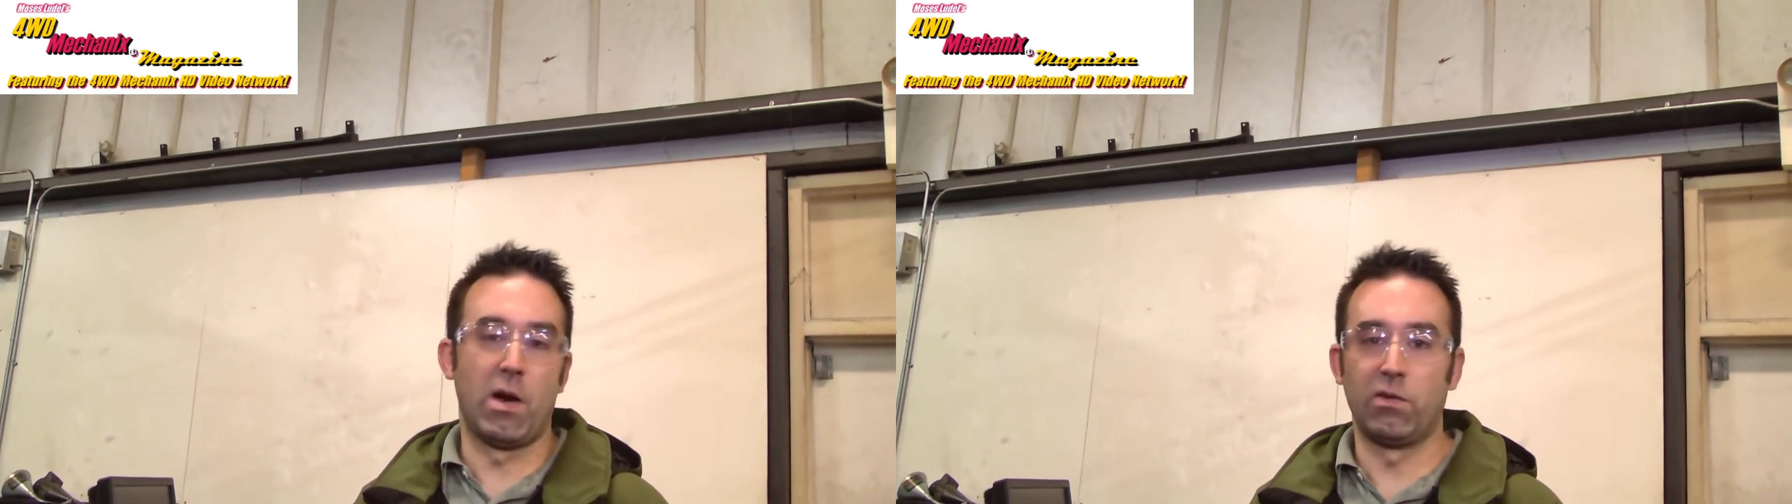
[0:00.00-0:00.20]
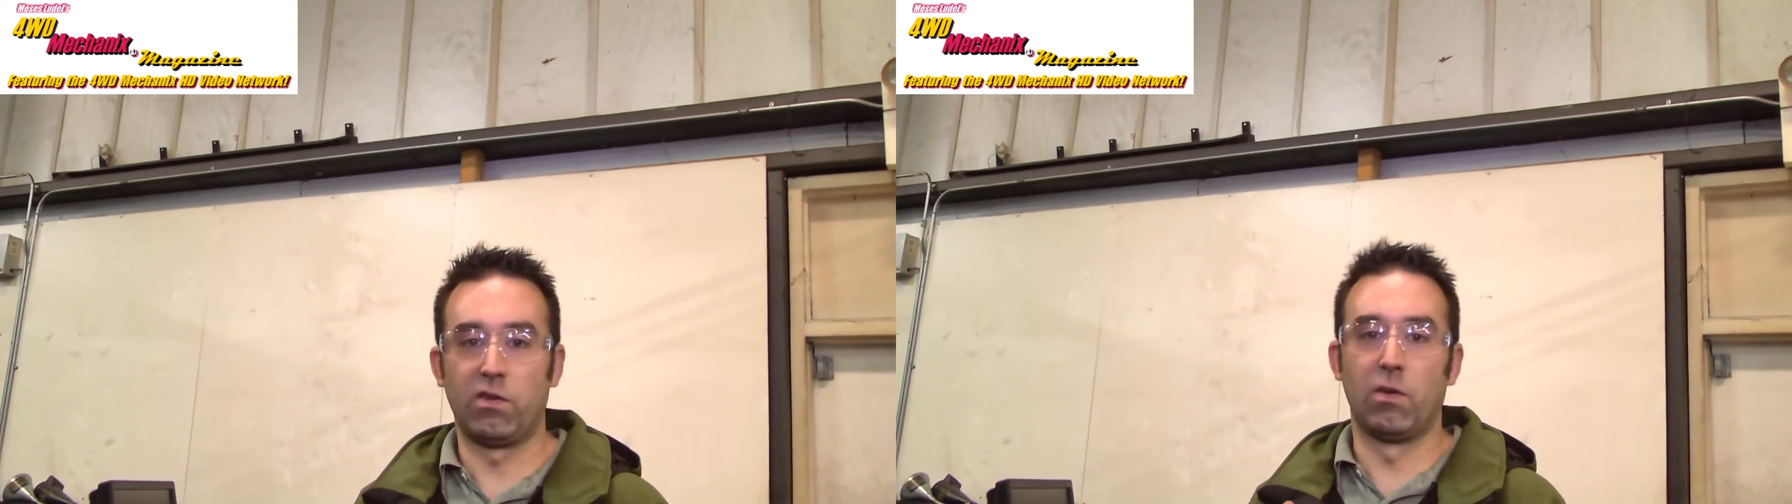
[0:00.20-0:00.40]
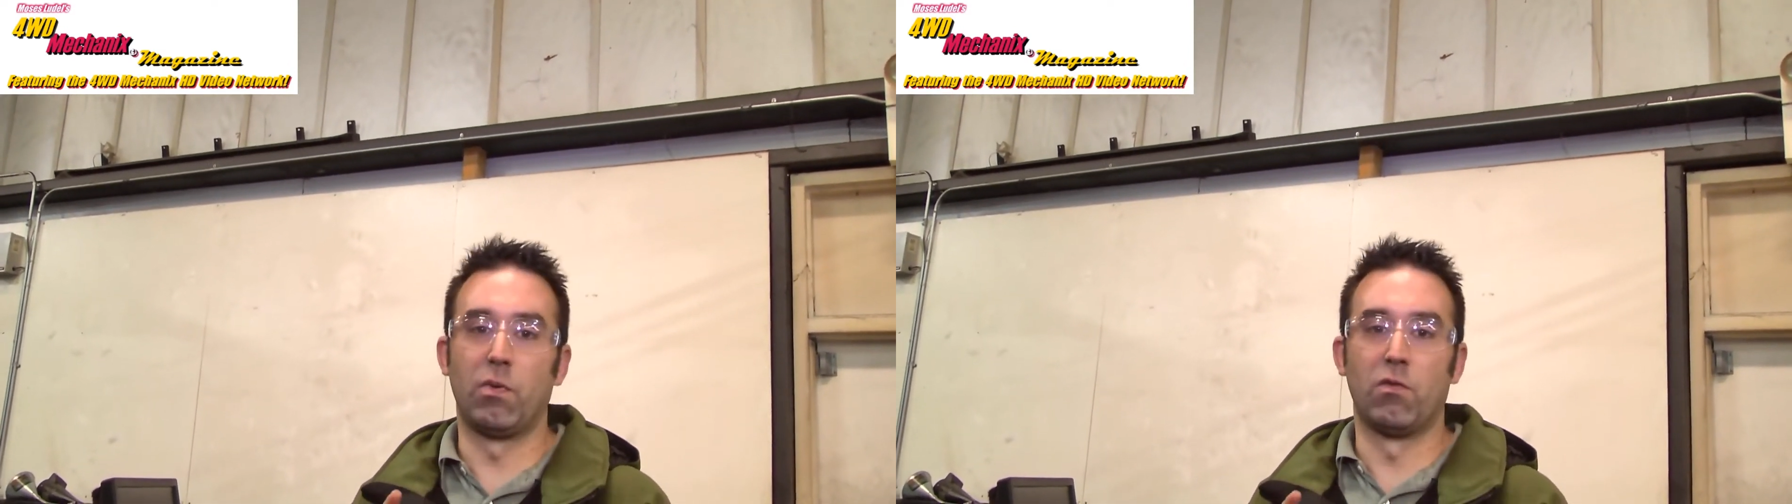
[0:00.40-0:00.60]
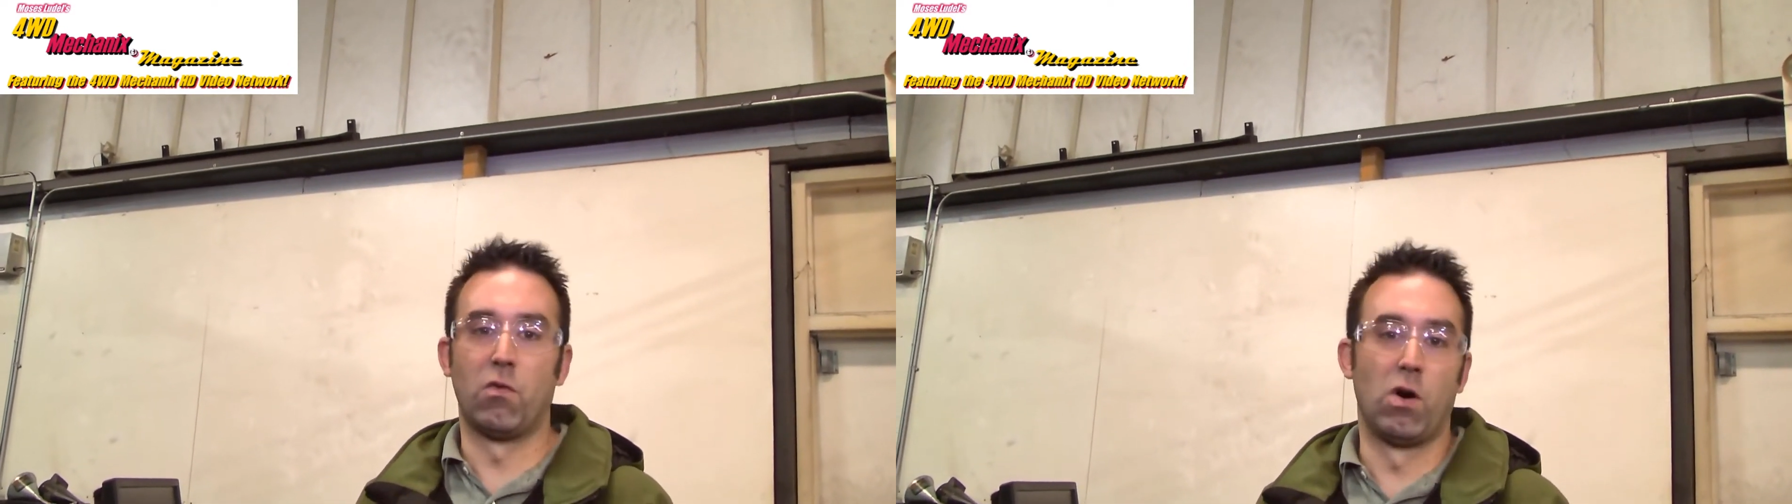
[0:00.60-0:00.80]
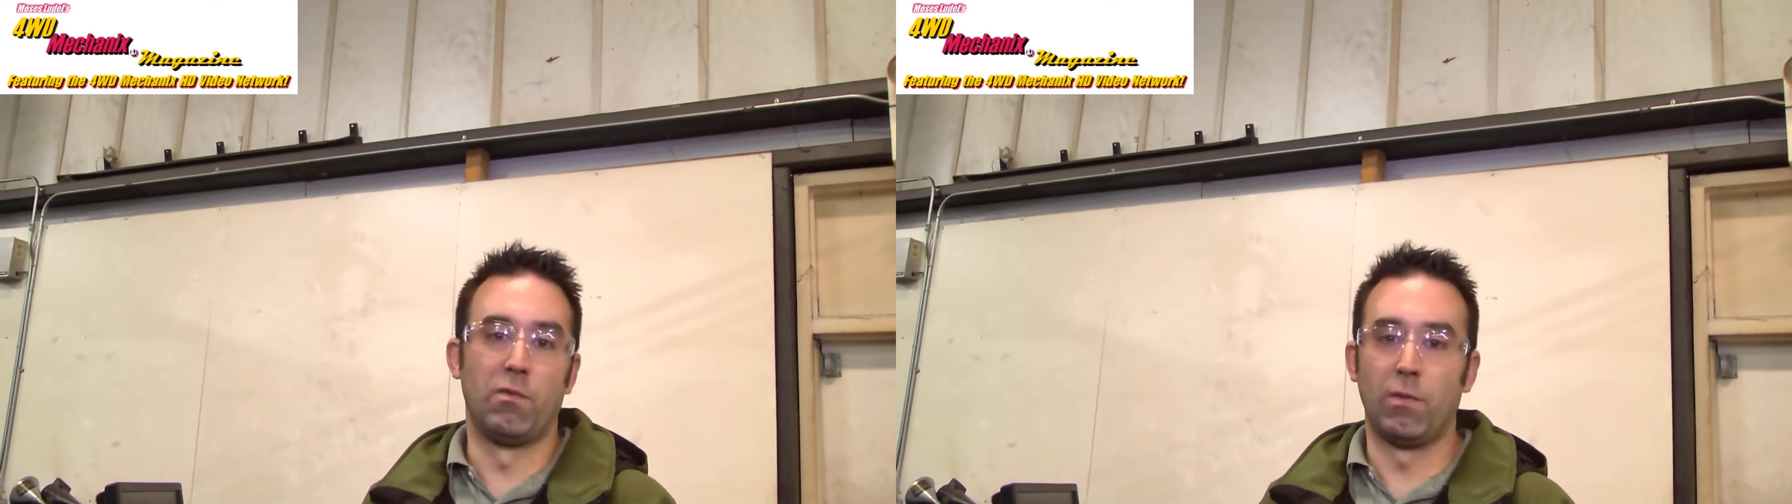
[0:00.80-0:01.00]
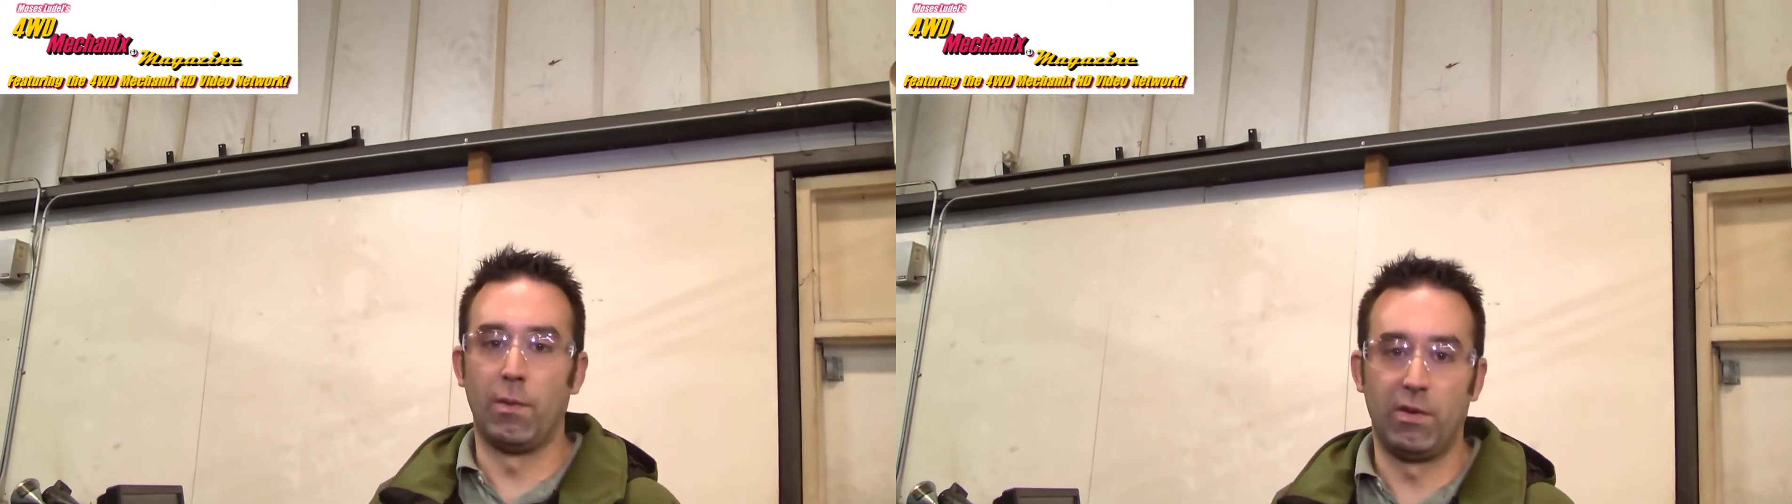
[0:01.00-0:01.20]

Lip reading: how it's going to perform from a